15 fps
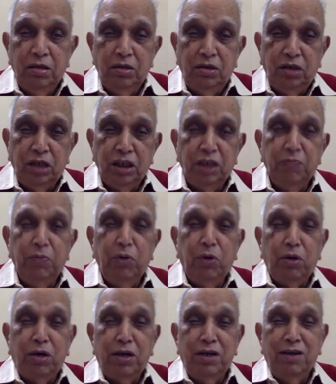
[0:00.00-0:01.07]

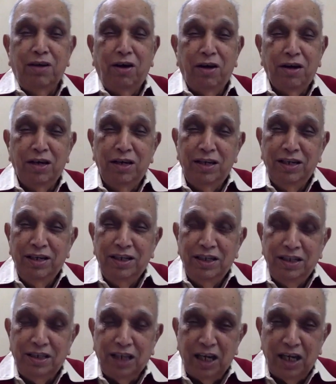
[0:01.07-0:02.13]
chessboard or
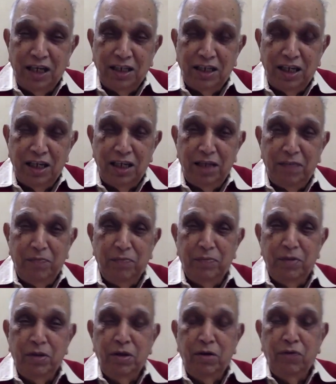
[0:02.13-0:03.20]
shall I say the
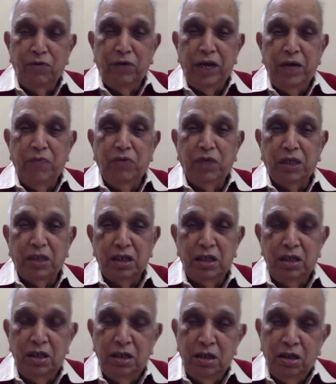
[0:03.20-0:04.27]
framework
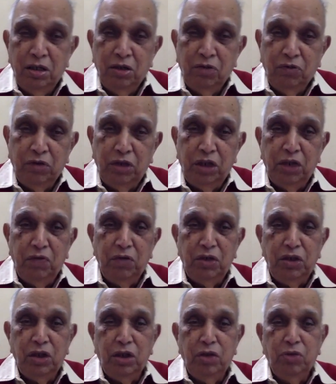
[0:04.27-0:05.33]
within which
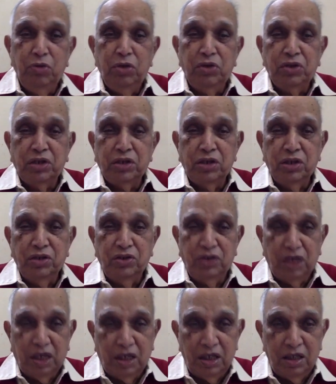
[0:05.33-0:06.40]
the new discussions
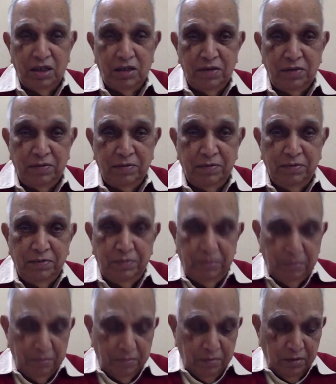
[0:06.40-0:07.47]
start.
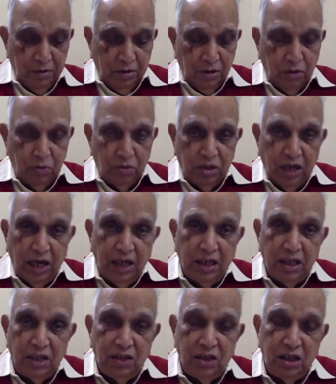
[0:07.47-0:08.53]
Now that
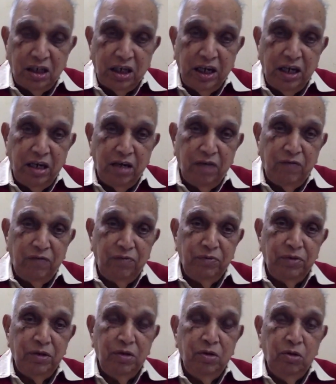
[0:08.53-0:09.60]
is the kind of
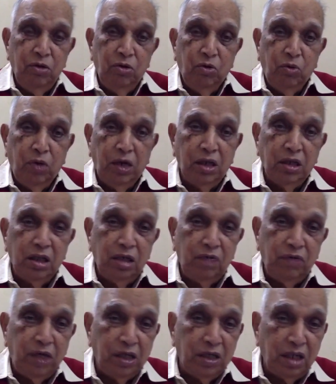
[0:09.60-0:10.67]
work that
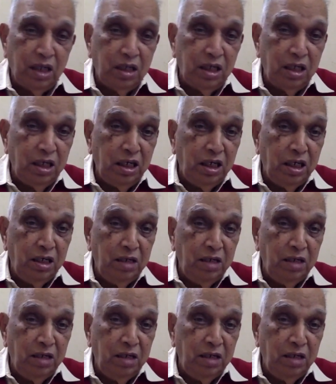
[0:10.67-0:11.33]
Vyasaraja did.